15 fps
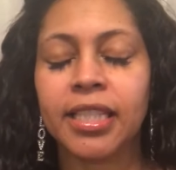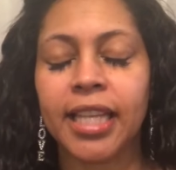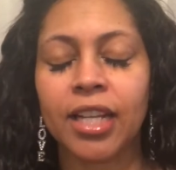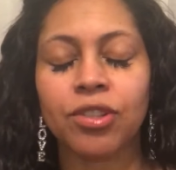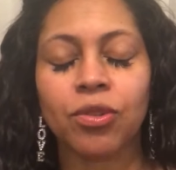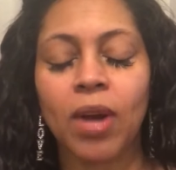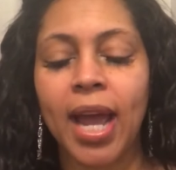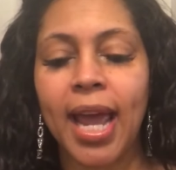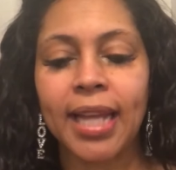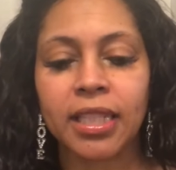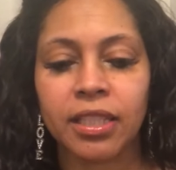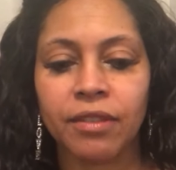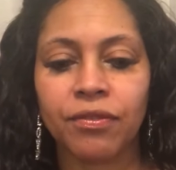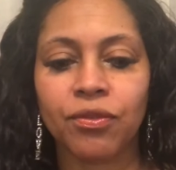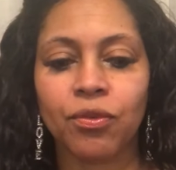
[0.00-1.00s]
sexual
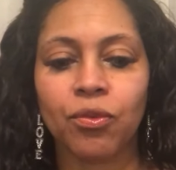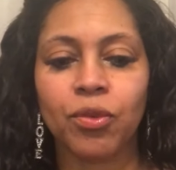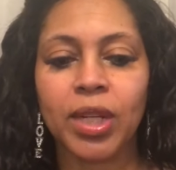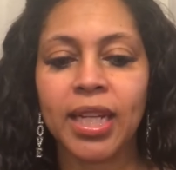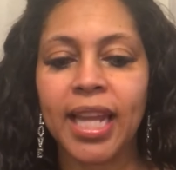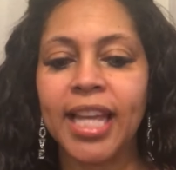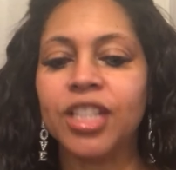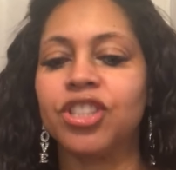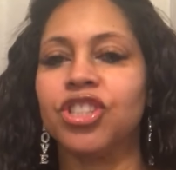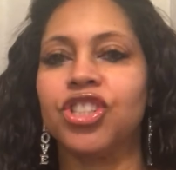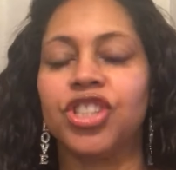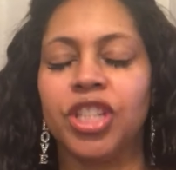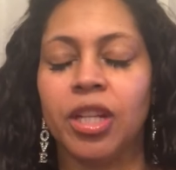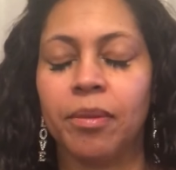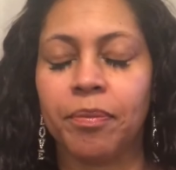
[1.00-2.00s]
active
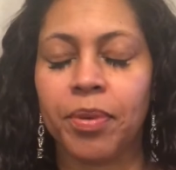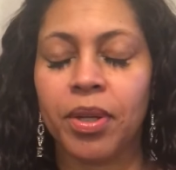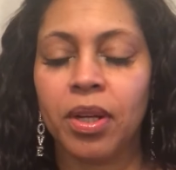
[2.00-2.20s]
relationship.